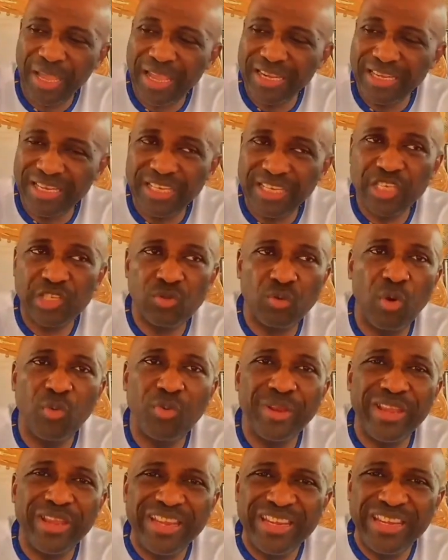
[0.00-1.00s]
And this is why
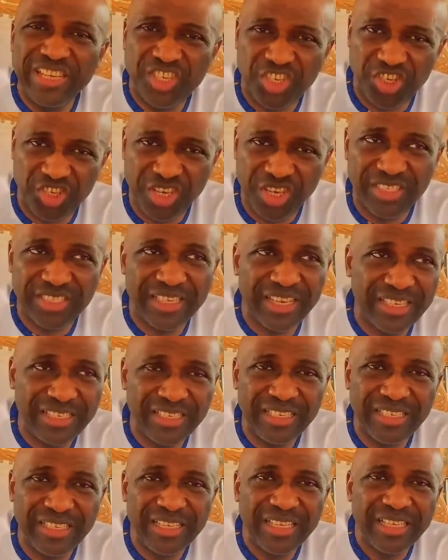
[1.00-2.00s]
we
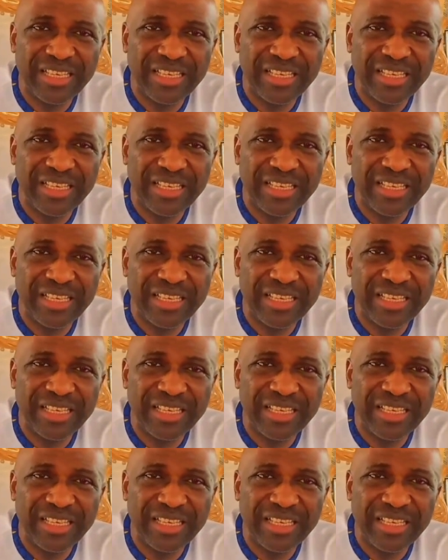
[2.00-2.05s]
initiated